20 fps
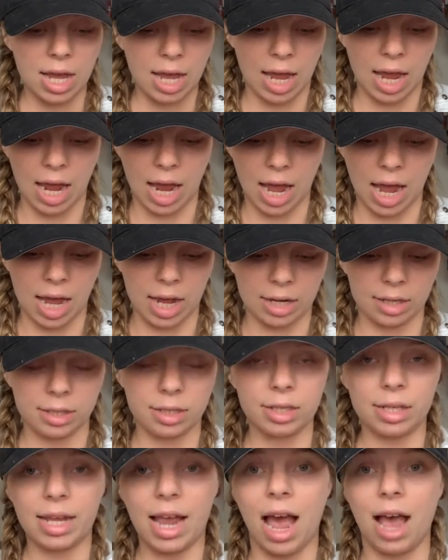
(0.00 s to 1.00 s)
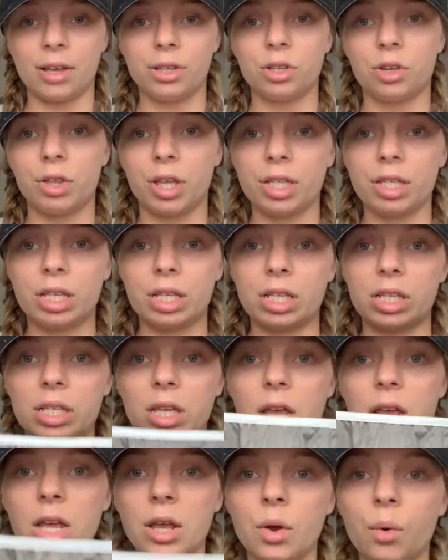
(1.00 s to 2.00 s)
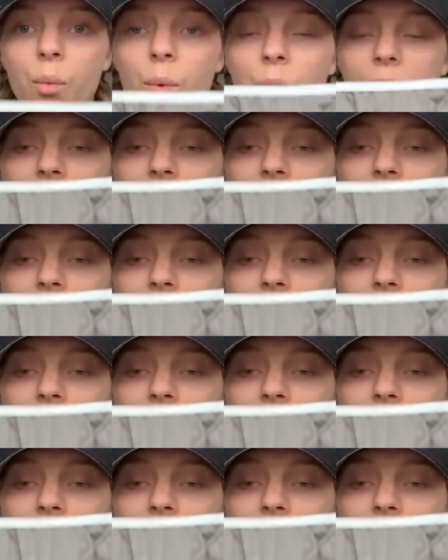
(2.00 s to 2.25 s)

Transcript: And yeah, so this is what